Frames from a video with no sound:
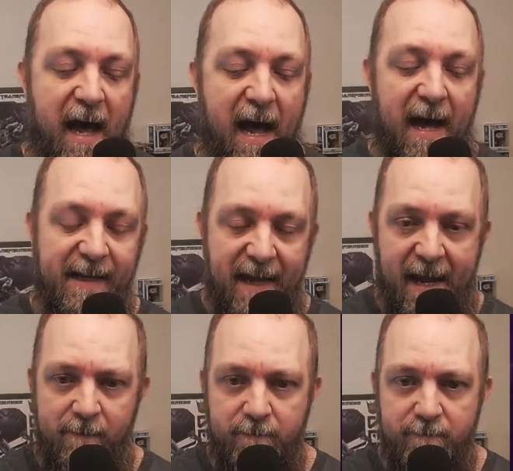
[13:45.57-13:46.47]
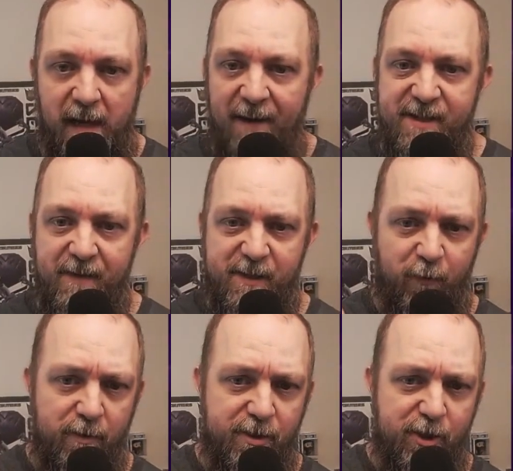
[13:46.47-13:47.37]
Again, I've said this
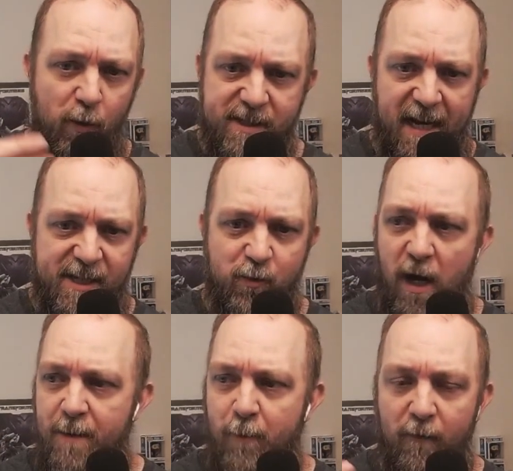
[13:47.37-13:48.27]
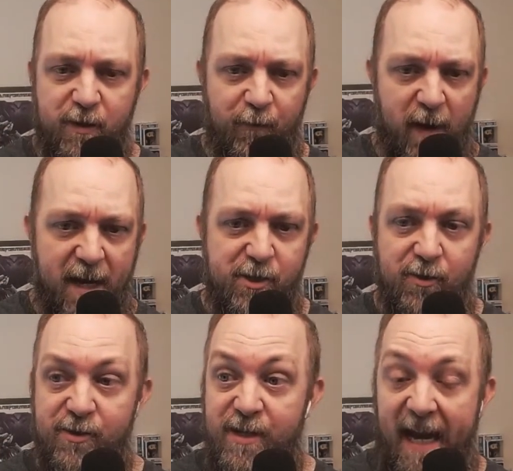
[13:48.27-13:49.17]
for Suicide Squad, Marvel's
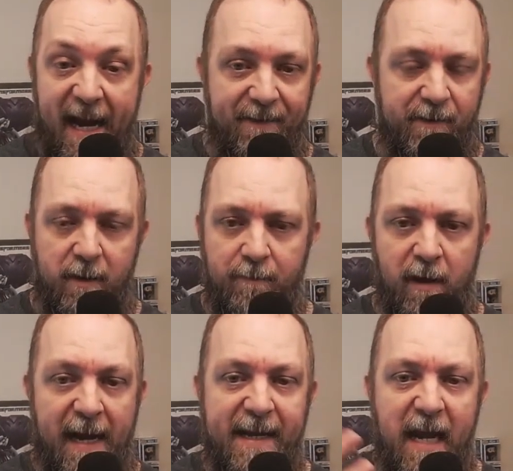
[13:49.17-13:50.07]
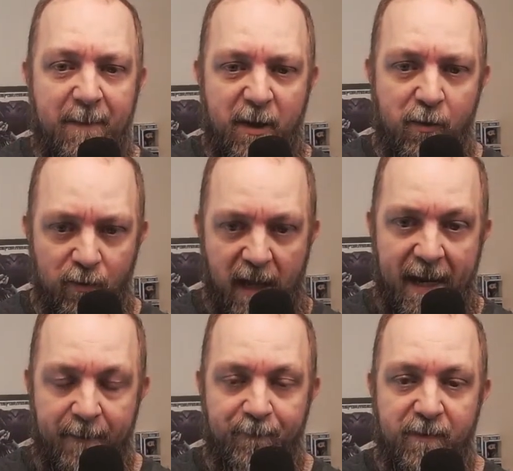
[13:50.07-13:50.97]
Avengers, Anthem, any game that you
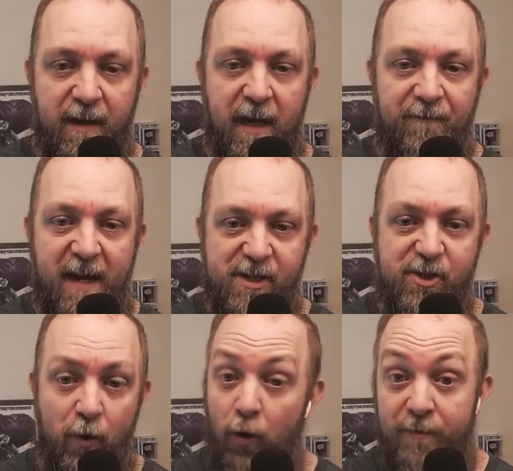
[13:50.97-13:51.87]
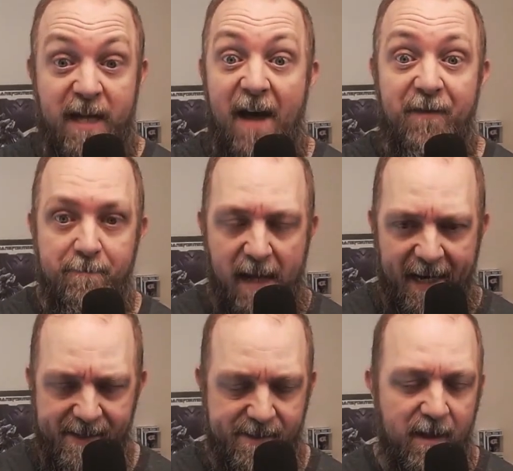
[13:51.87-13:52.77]
like if they sold Gotham
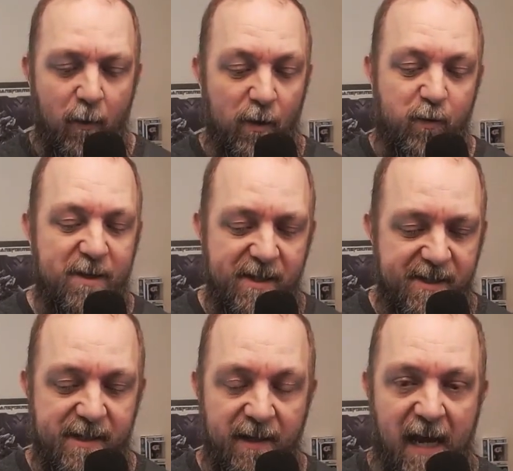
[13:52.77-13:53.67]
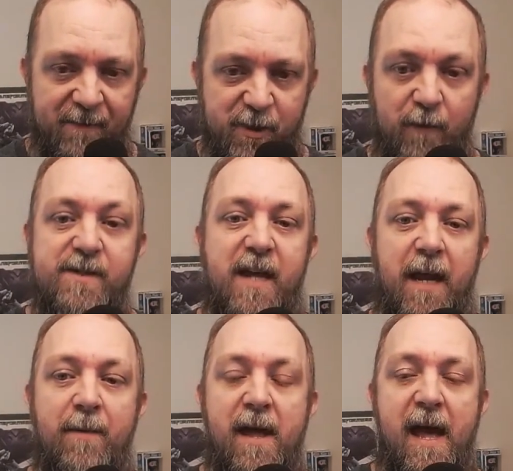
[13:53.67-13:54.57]
Knights, which wasn't a, a live service
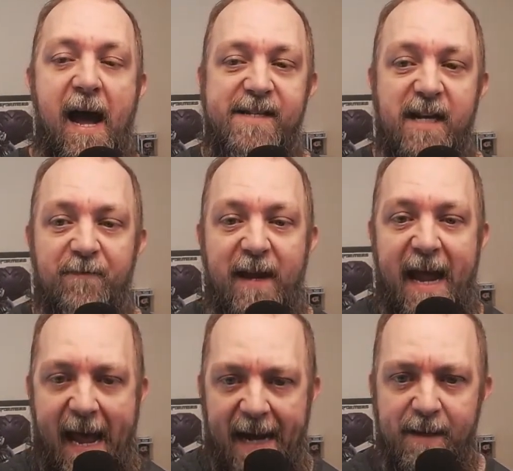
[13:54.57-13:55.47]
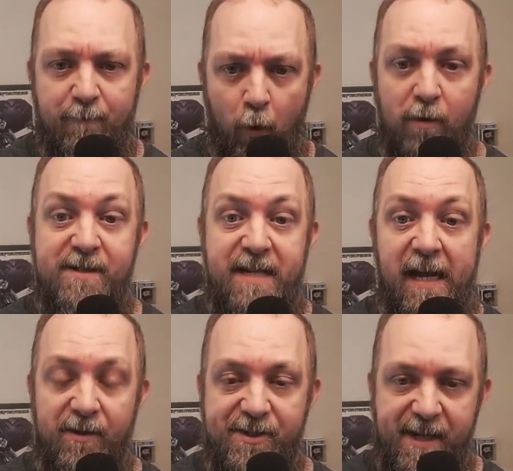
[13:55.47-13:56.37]
game, I said if they added more
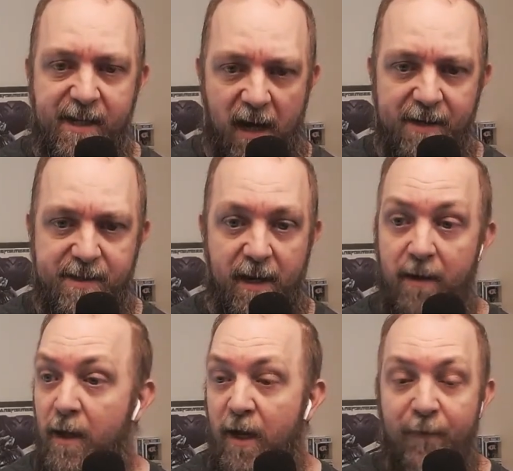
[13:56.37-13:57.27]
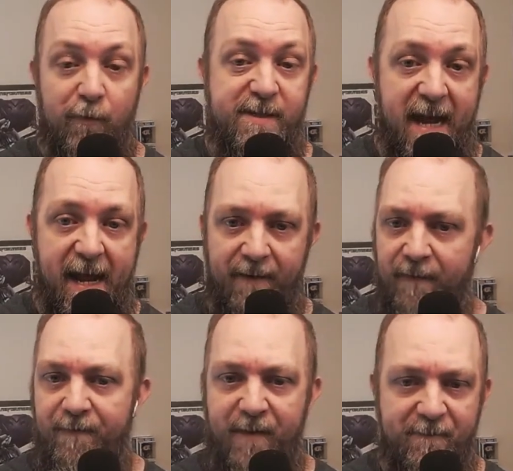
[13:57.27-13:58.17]
DLC content for 10,
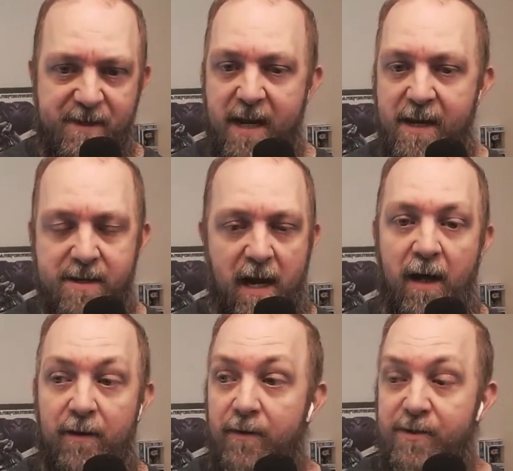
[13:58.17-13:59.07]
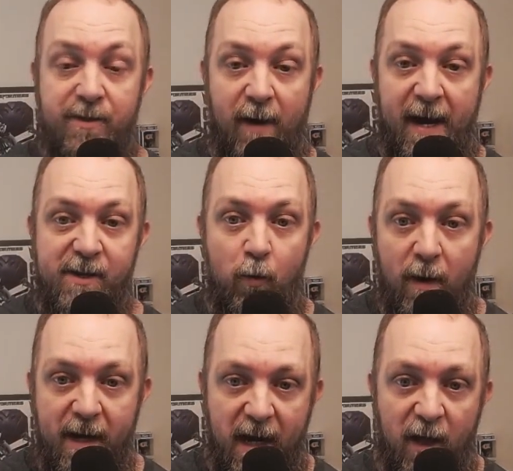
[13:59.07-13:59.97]
15 dollars, right?
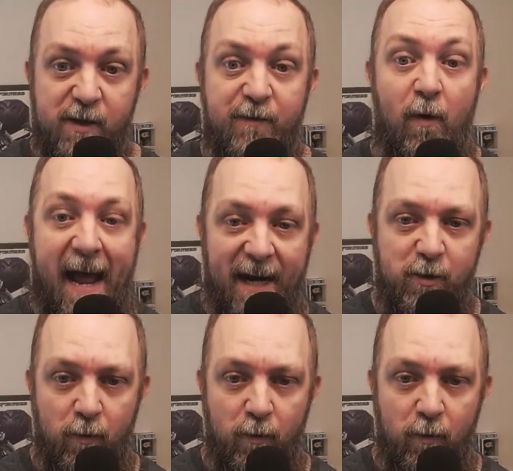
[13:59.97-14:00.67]
20 dollars for actual